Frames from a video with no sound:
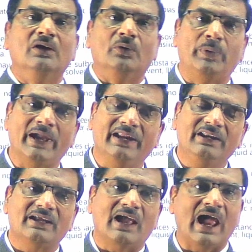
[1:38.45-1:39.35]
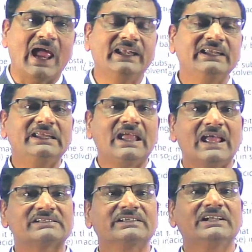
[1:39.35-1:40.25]
when any
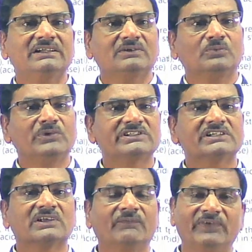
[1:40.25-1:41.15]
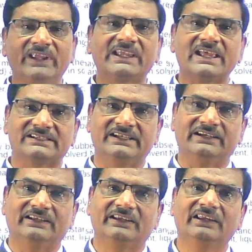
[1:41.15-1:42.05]
acid which is a weak
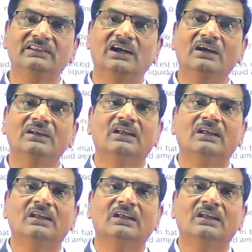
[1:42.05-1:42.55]
acid in the